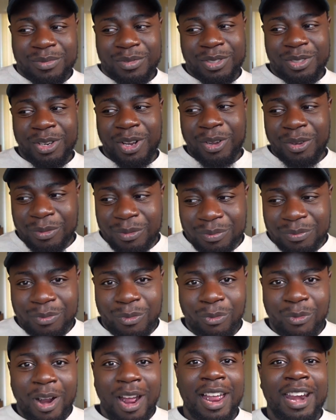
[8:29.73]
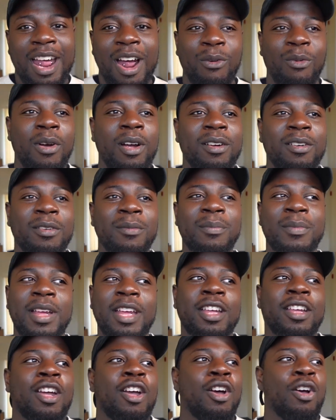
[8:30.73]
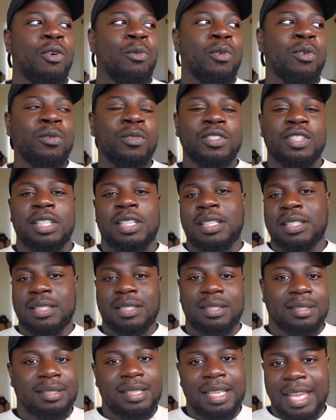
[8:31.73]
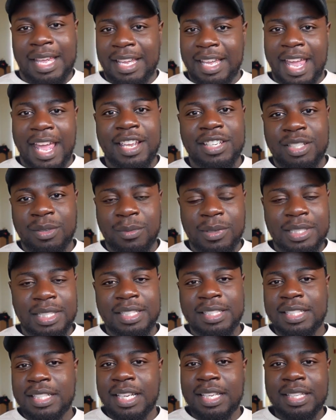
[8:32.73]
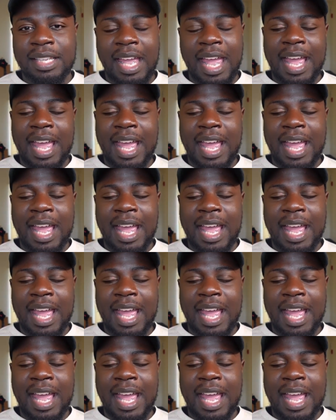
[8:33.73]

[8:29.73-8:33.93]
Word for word: you know, wear out our welcome, but we were just engaging with each other,